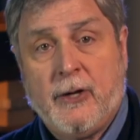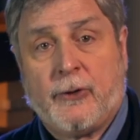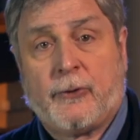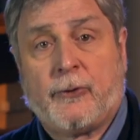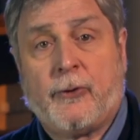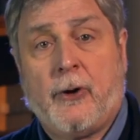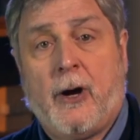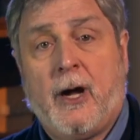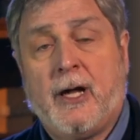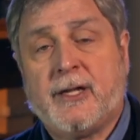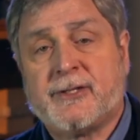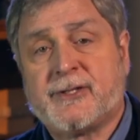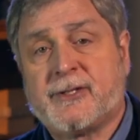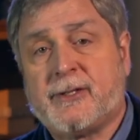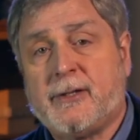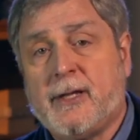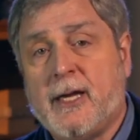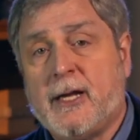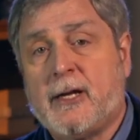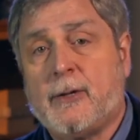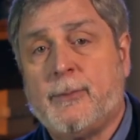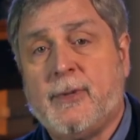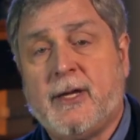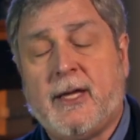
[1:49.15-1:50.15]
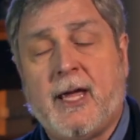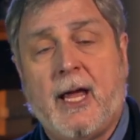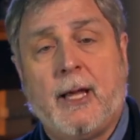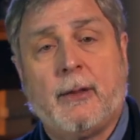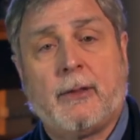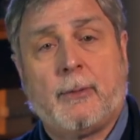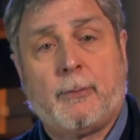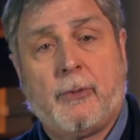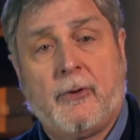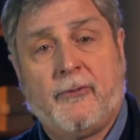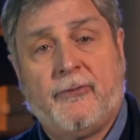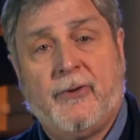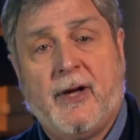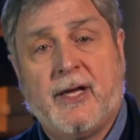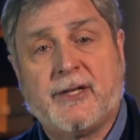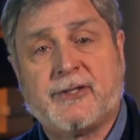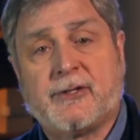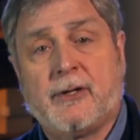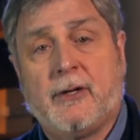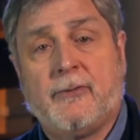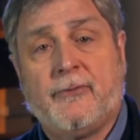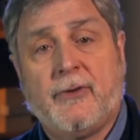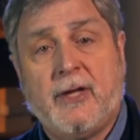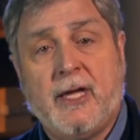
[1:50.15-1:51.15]
Cross later became the
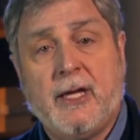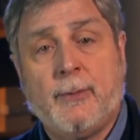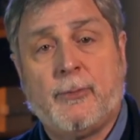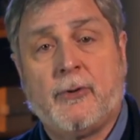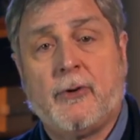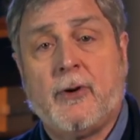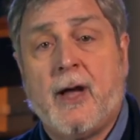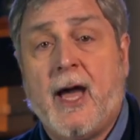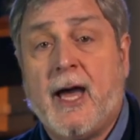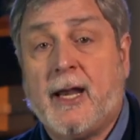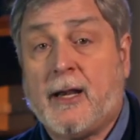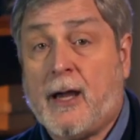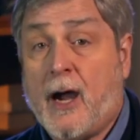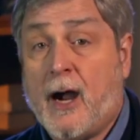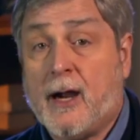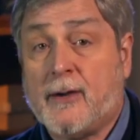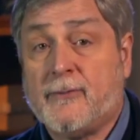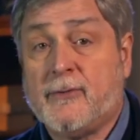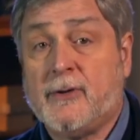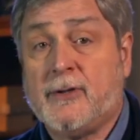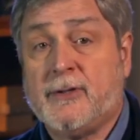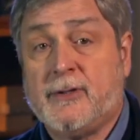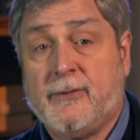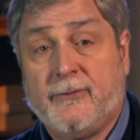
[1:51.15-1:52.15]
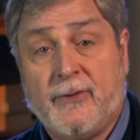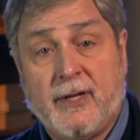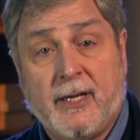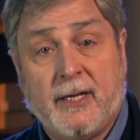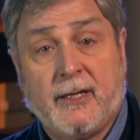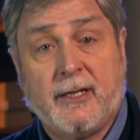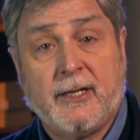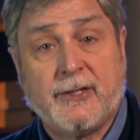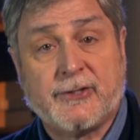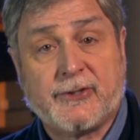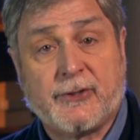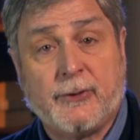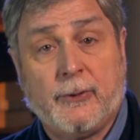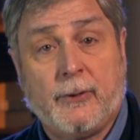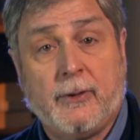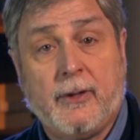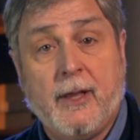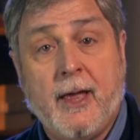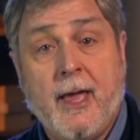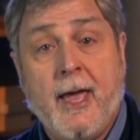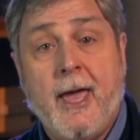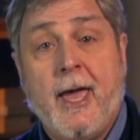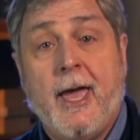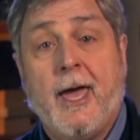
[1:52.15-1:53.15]
professor of Hebrew at Harvard Divinity School